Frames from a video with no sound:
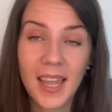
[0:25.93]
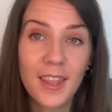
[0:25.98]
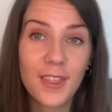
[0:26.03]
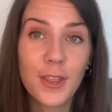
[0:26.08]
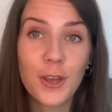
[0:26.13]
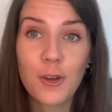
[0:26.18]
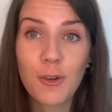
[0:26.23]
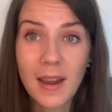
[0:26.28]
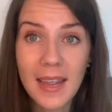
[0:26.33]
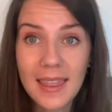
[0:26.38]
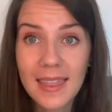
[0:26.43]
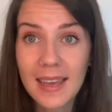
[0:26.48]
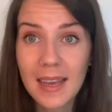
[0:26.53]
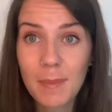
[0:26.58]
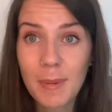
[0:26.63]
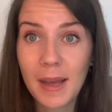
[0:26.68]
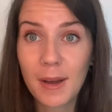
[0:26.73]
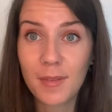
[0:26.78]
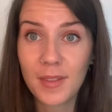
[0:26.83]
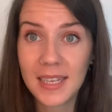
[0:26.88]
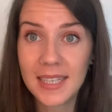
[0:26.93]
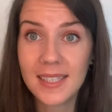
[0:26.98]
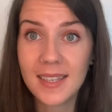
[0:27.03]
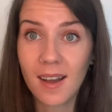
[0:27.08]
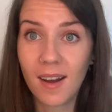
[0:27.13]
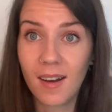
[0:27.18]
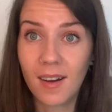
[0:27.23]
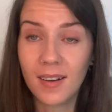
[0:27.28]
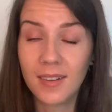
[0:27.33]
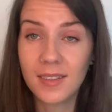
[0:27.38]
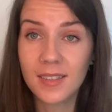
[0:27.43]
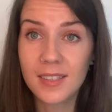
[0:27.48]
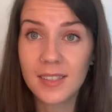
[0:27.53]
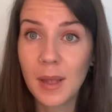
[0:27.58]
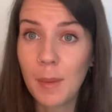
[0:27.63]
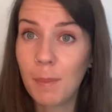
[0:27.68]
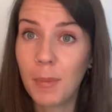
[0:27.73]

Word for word: The great thing about these cards,